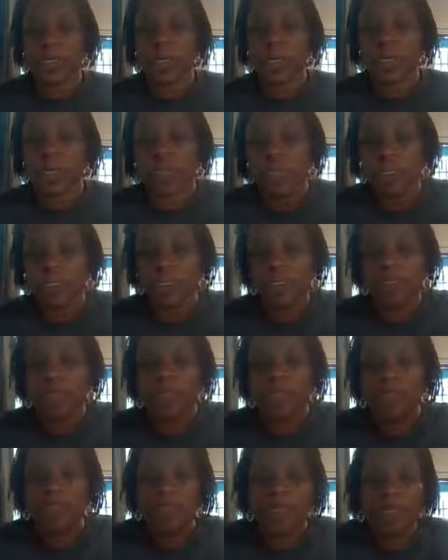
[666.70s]
the company
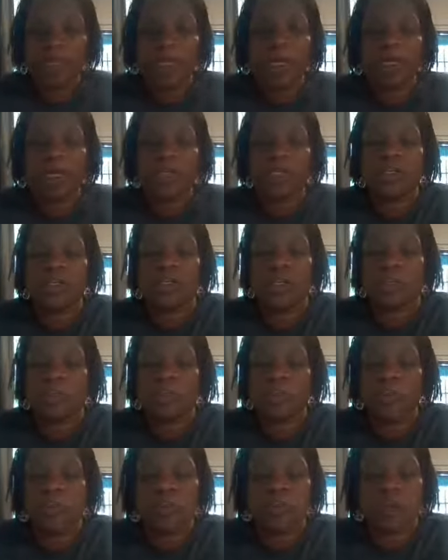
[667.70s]
and you know
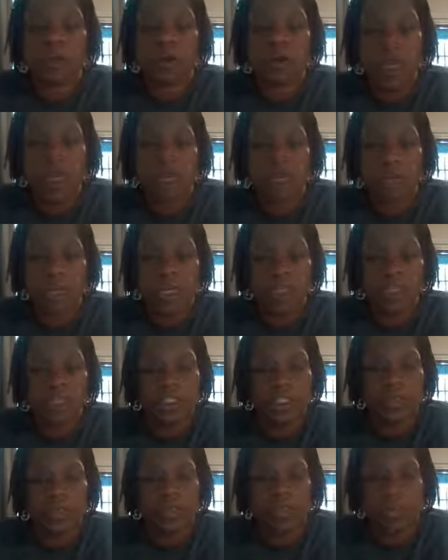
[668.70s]
put the word out there
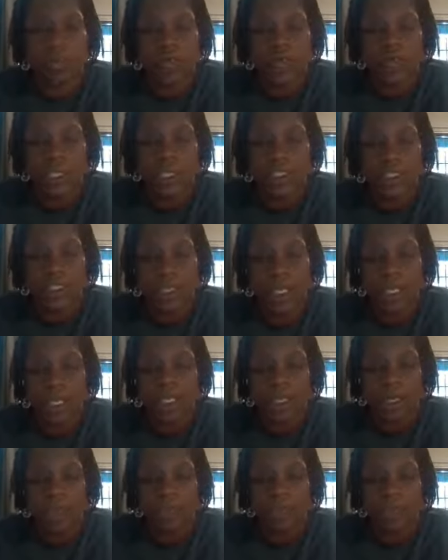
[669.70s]
in different ways
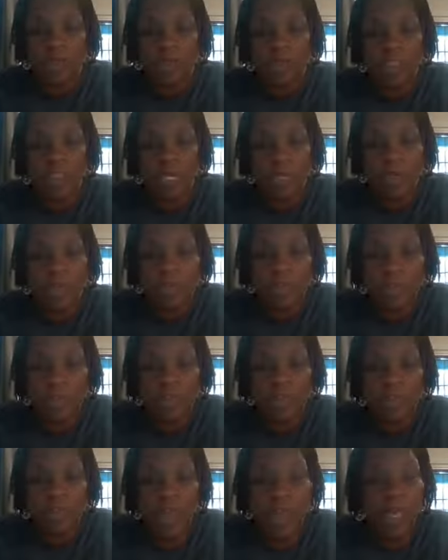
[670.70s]
that um, there's a
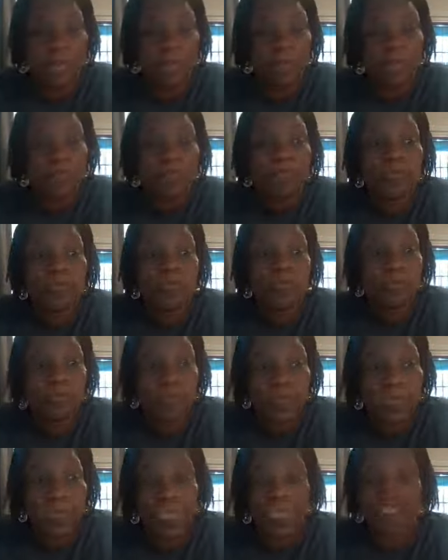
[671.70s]
company that
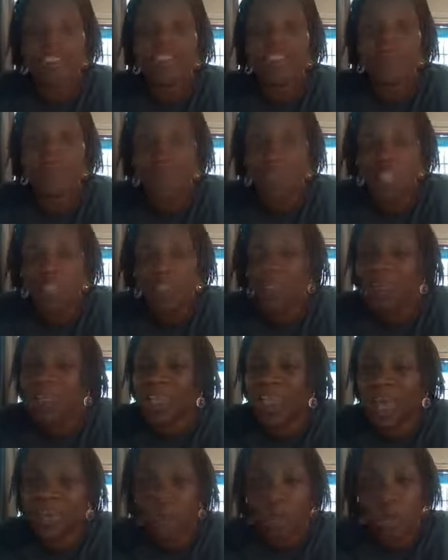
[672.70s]
is available. A
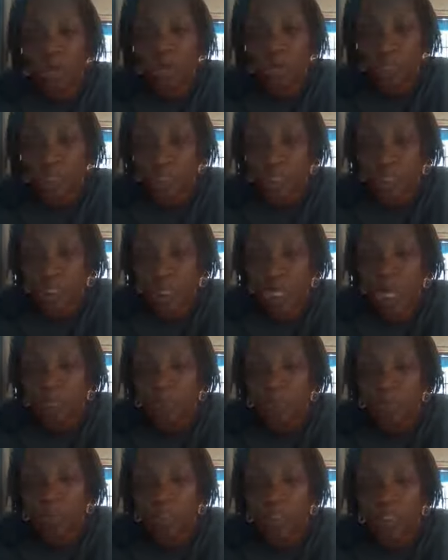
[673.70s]
lot of our Christian
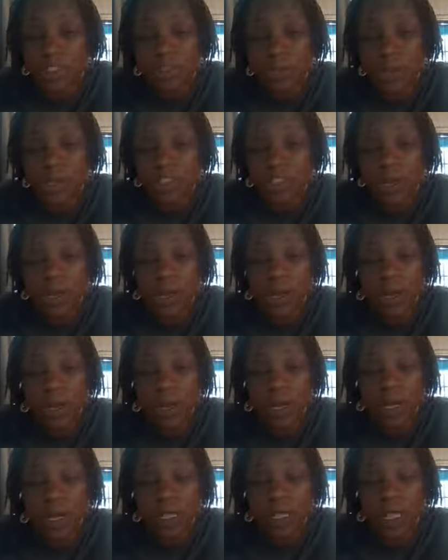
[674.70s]
um, bookstores are
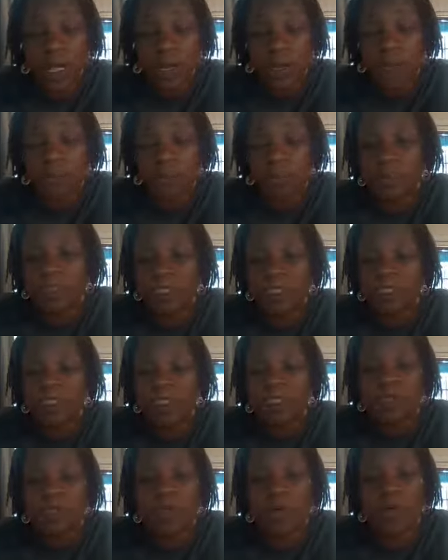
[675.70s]
gone, um,
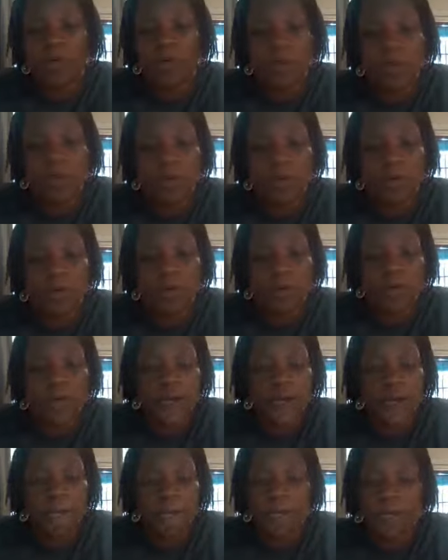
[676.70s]
you know, or they're
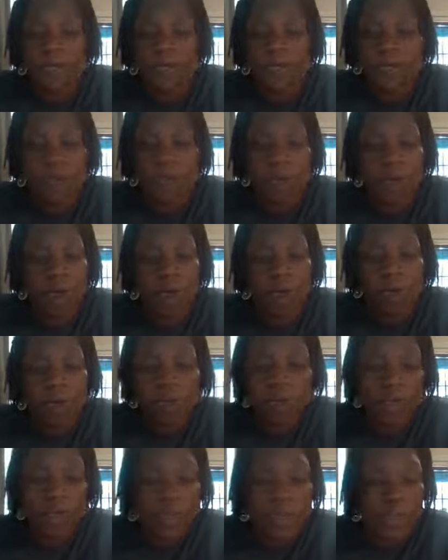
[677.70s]
um, they're no longer
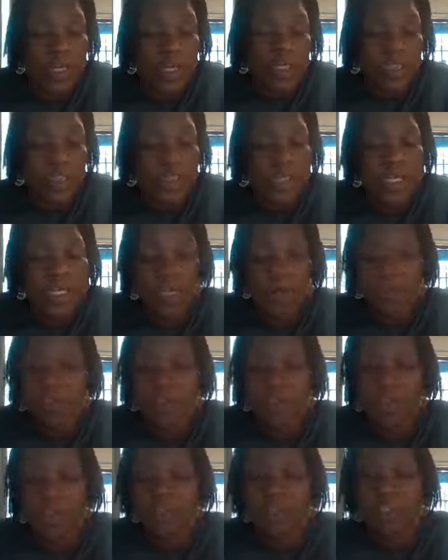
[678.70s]
with us.
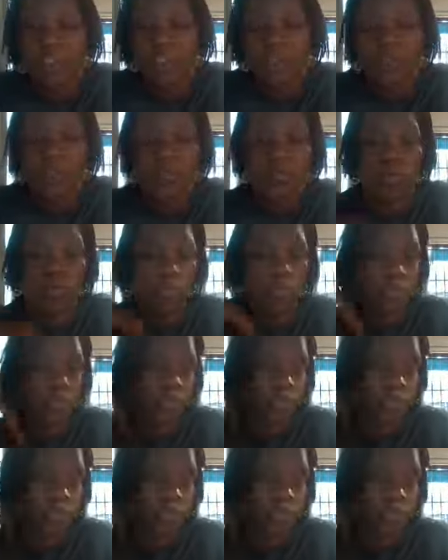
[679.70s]
There's there's one or